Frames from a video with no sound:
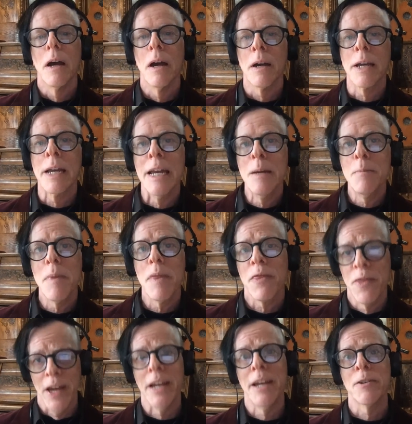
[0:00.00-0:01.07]
Akim,
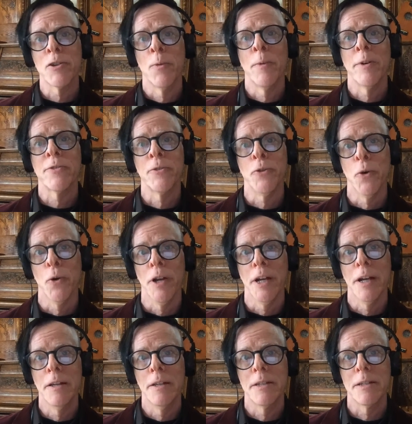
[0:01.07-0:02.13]
thank you so much for
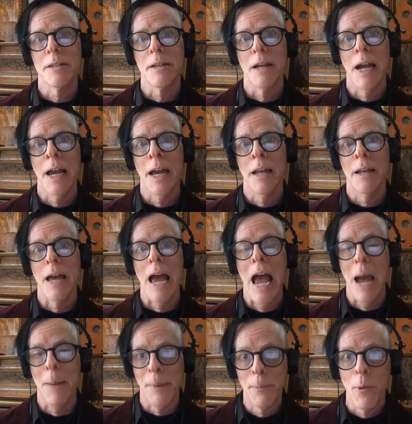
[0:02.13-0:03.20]
joining us, and
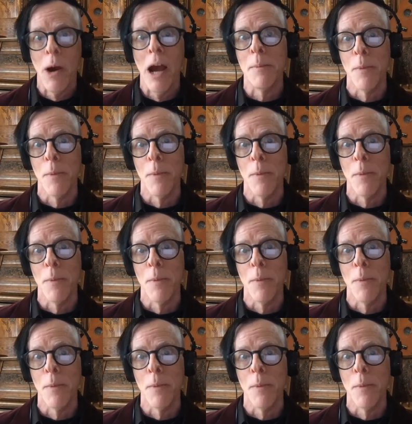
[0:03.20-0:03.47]
happy Pride